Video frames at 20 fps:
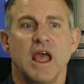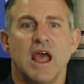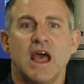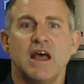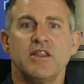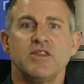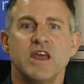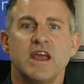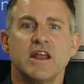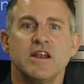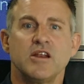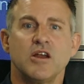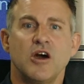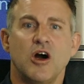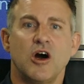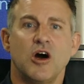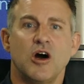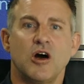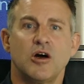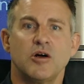And then
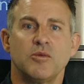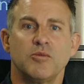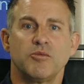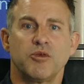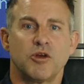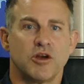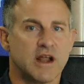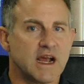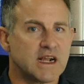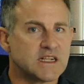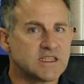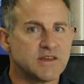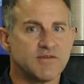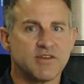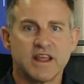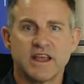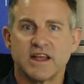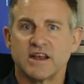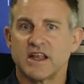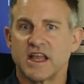are
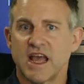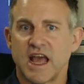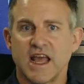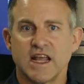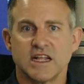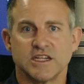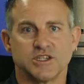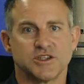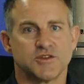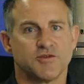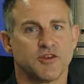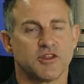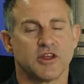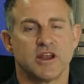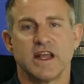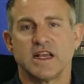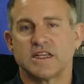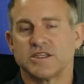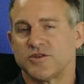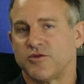productively engaged for the
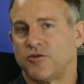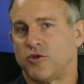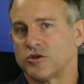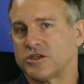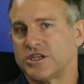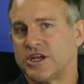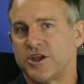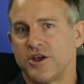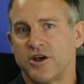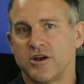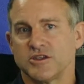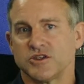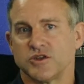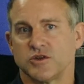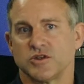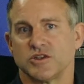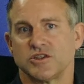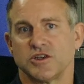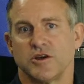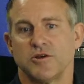next 40 years
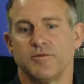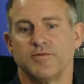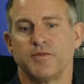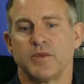or so.